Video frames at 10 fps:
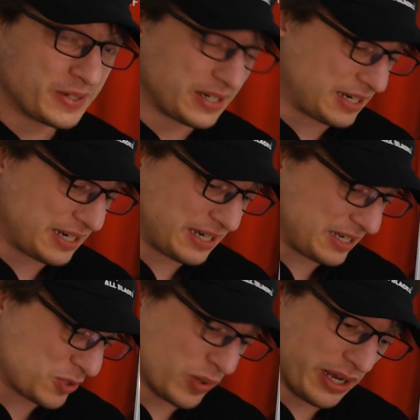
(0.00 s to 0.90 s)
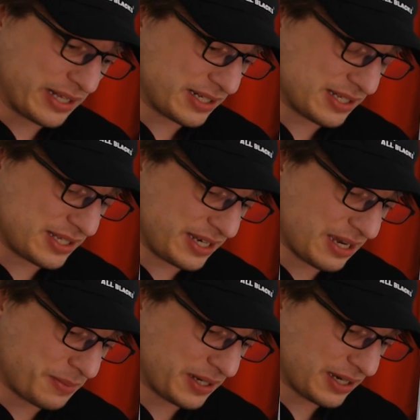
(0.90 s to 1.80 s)
Uh, it's one I didn't see
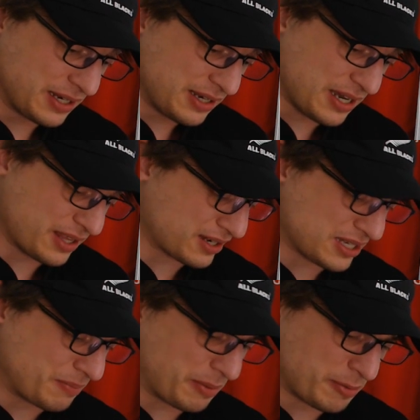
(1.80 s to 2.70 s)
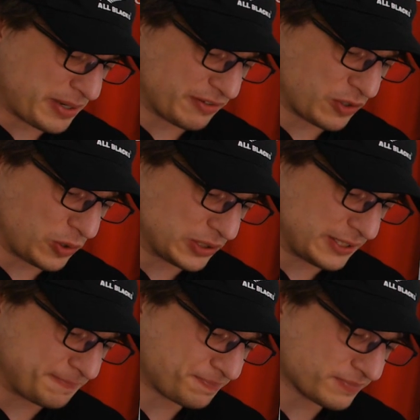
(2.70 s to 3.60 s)
coming. I think some people might have called
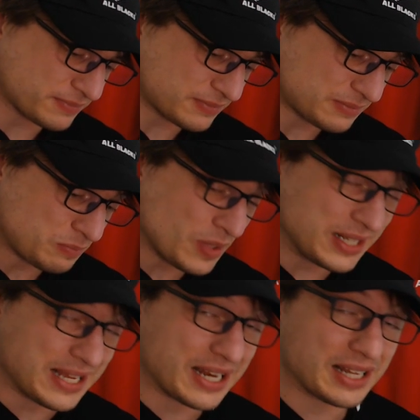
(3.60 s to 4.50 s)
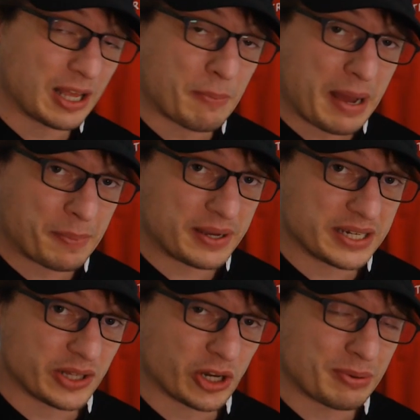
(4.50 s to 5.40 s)
it Nani La Mapi.
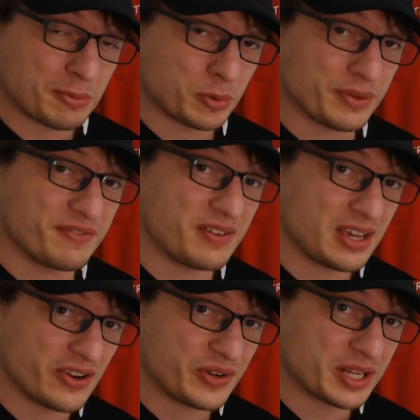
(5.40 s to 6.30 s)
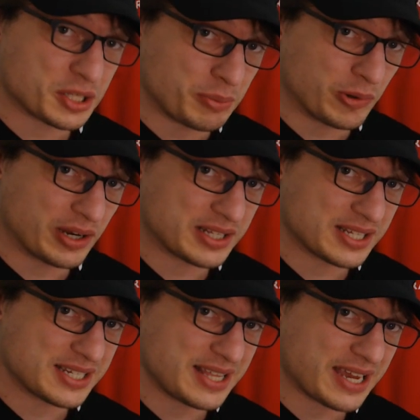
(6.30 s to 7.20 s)
A lot of people will be very disappointed
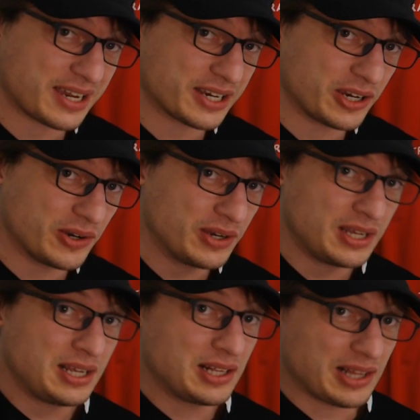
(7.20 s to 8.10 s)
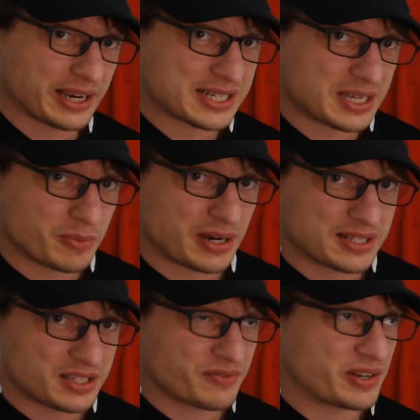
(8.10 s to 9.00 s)
to see that guy go. Like I said when I
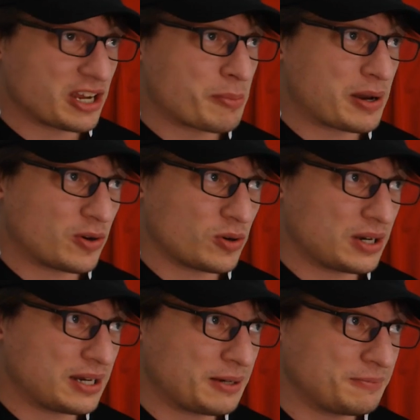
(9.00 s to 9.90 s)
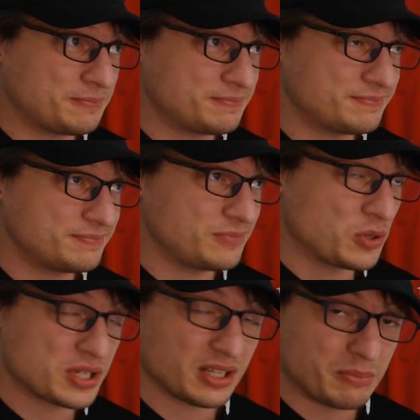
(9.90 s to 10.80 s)
did the video about um,
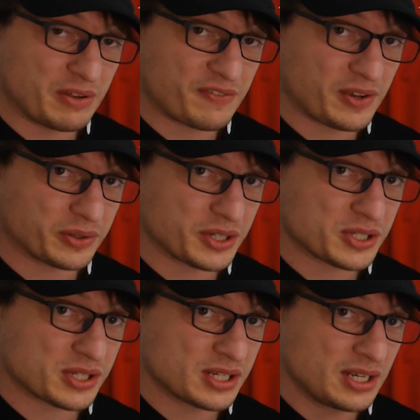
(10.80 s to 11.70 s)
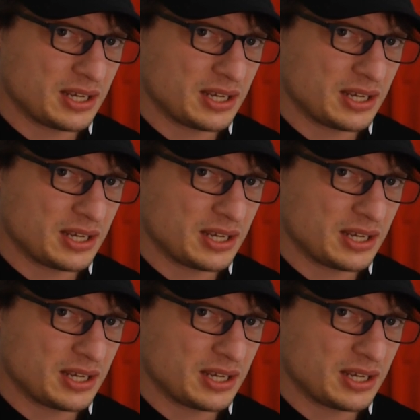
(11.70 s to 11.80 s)
New Zealand midfielders,